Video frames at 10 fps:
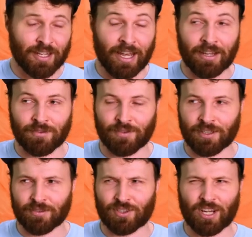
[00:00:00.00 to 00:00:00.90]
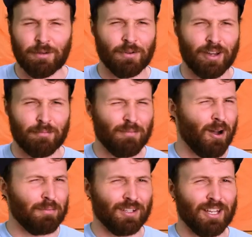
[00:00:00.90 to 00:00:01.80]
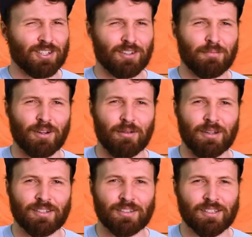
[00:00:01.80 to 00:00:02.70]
and the shape of our population pyramid,